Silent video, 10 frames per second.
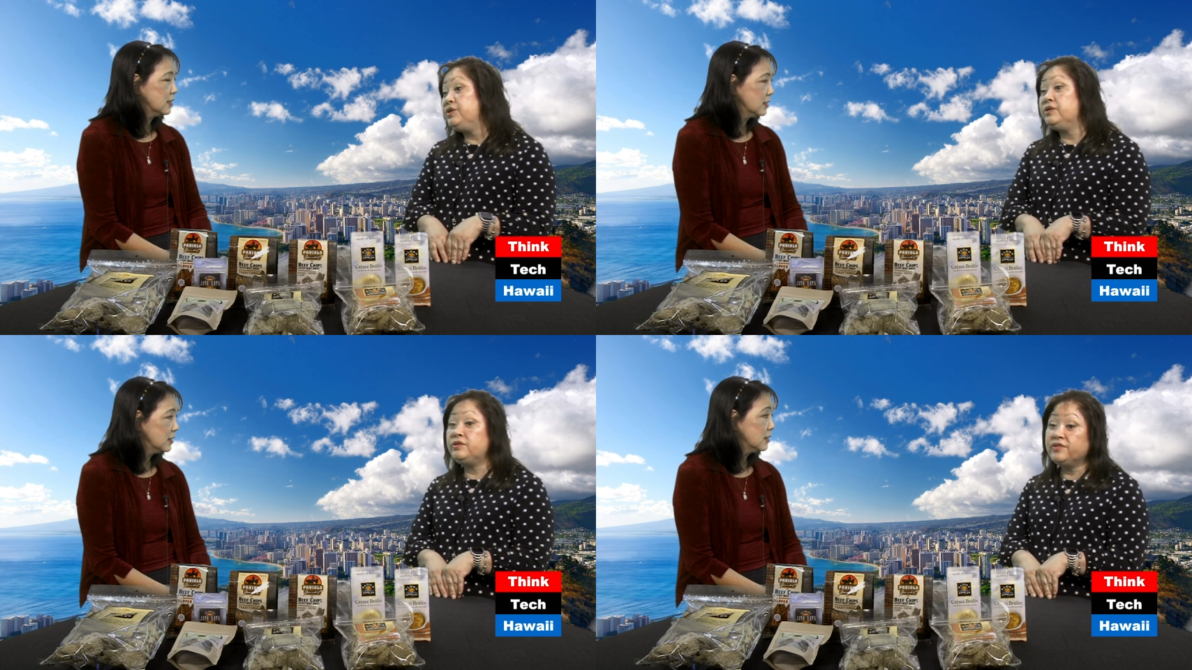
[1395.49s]

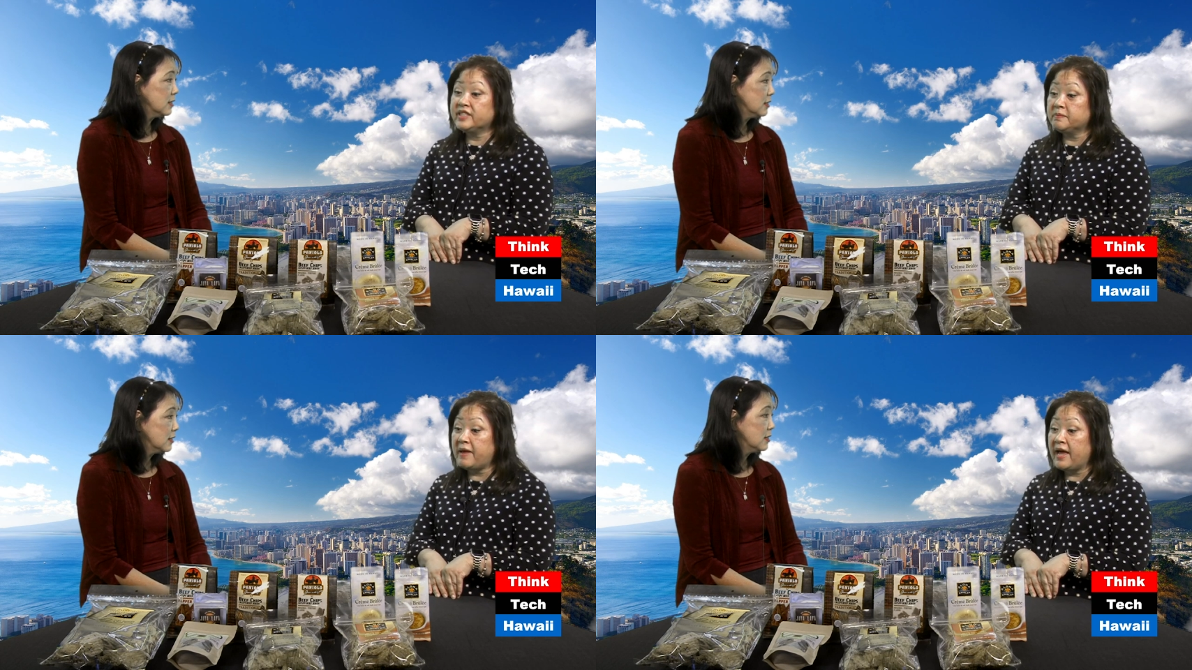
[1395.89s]
Speaker 1: you do
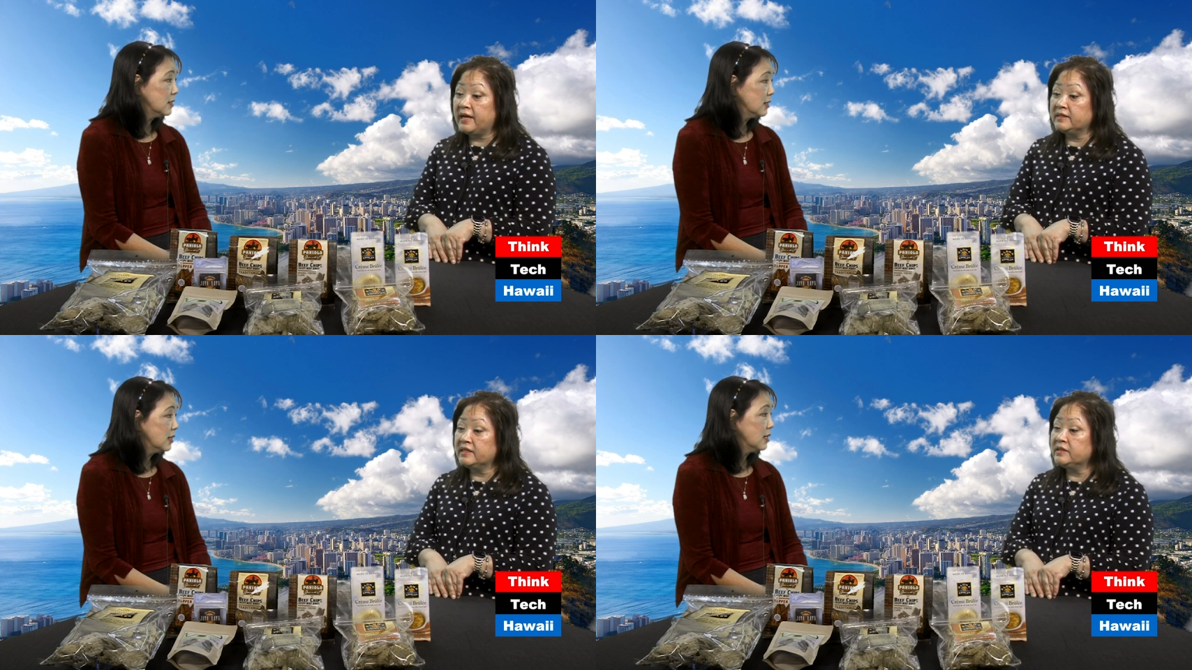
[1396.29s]

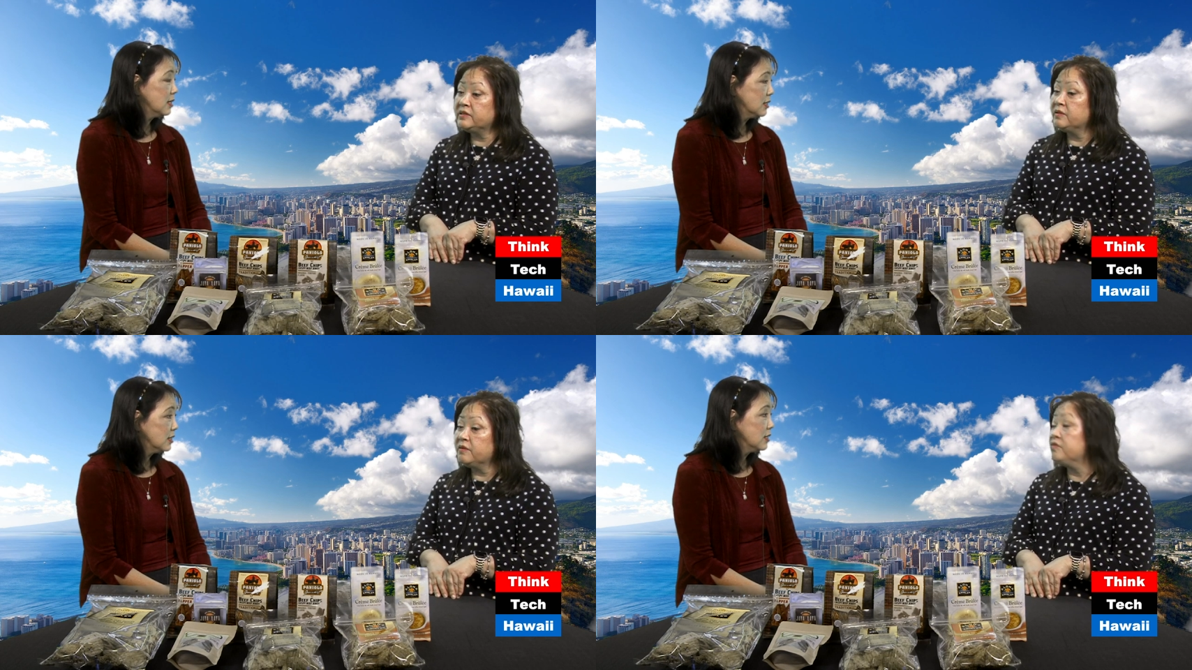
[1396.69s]
expand
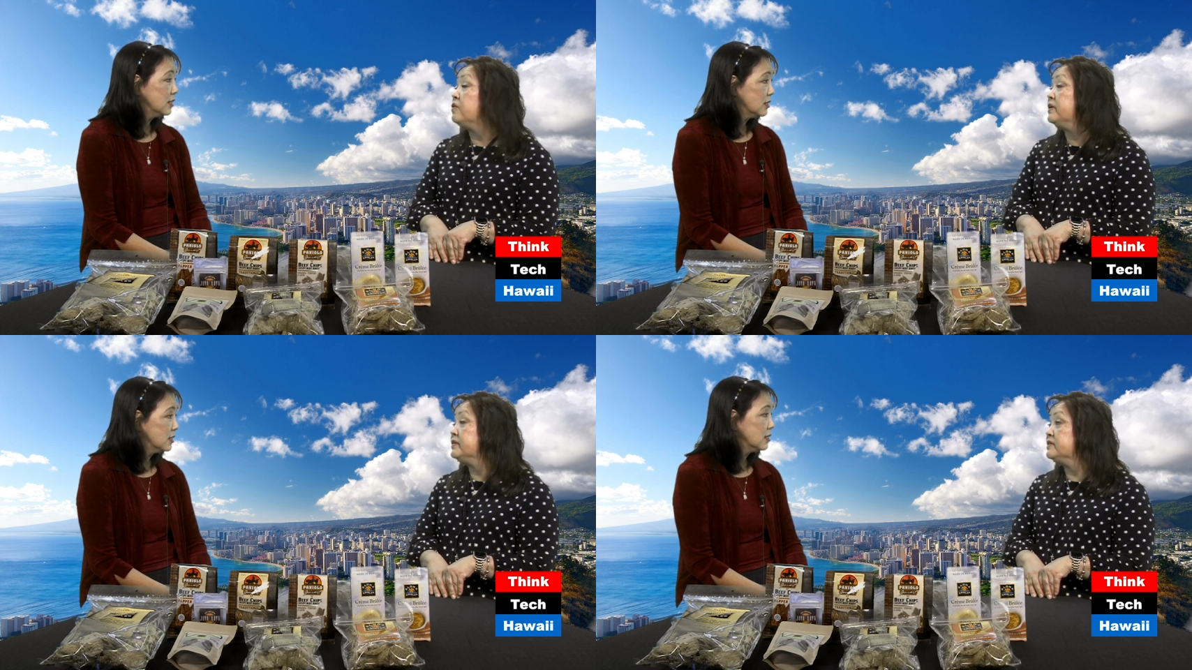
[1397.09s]
and so of
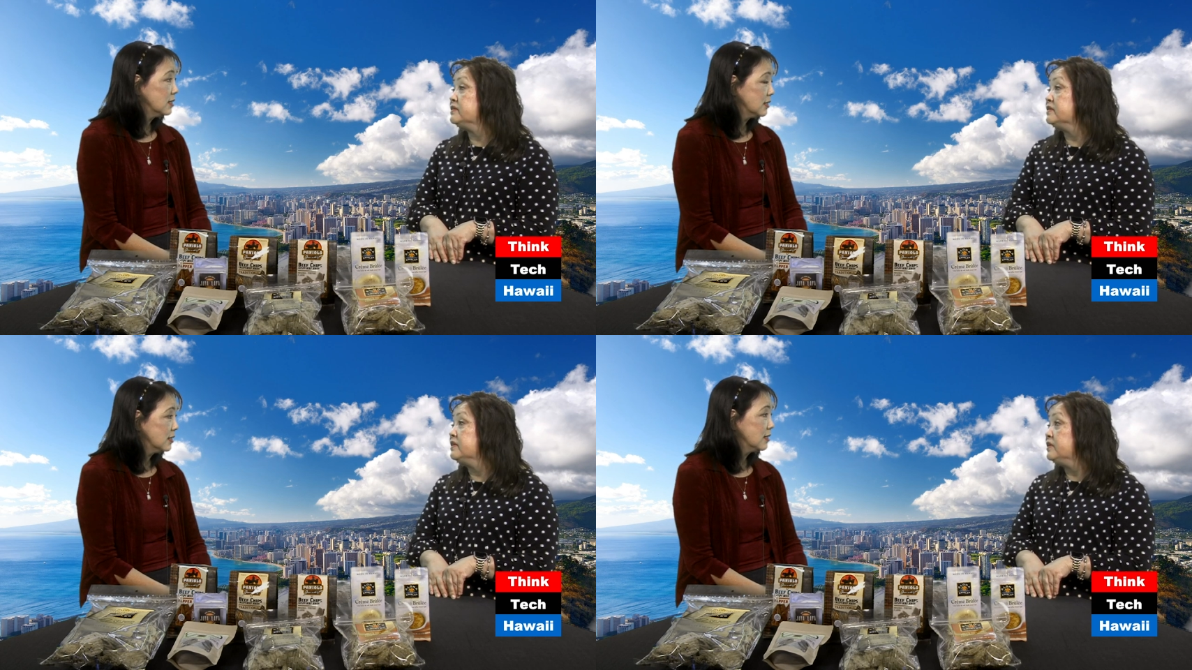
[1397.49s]

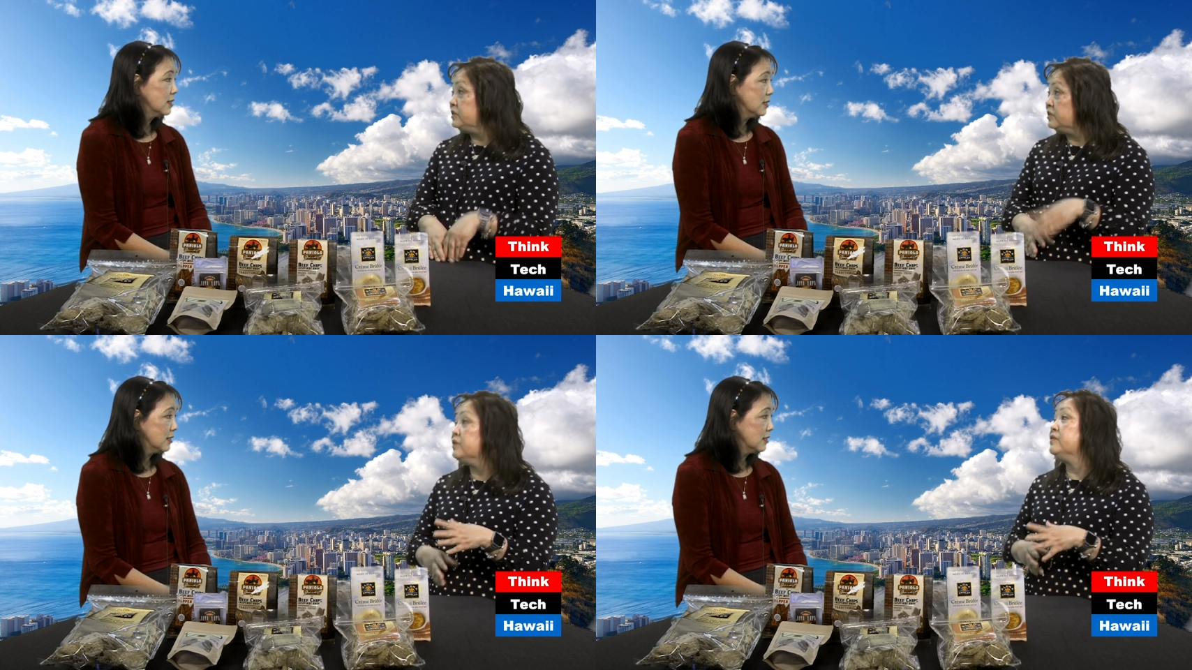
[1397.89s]
course
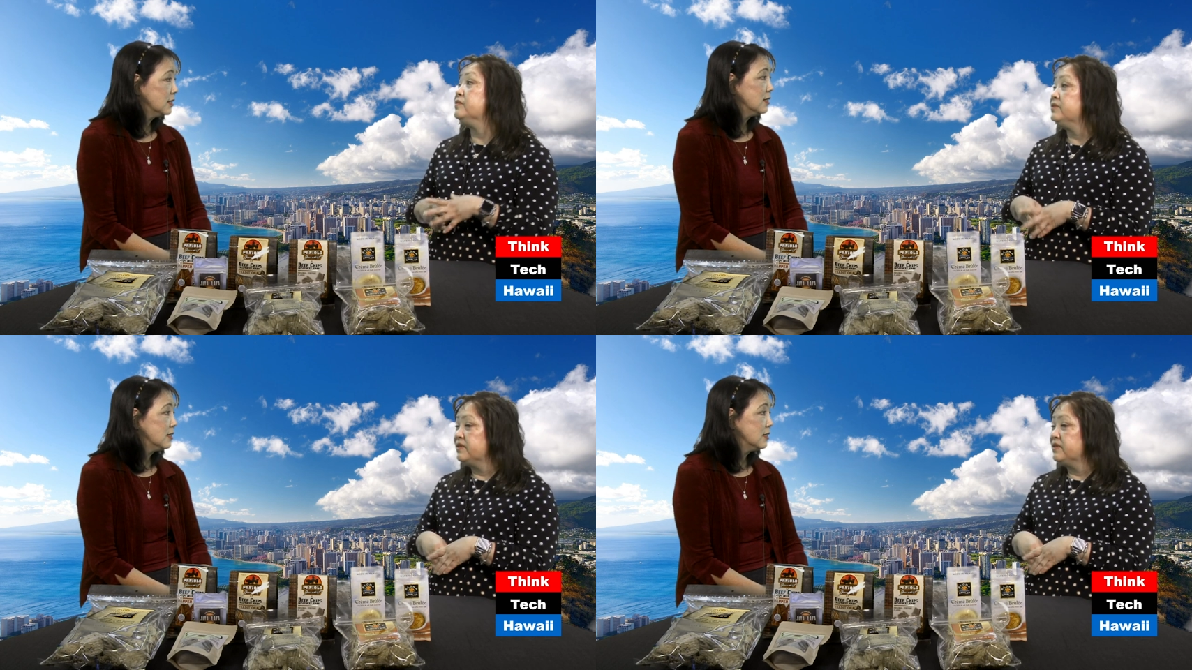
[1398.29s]
you know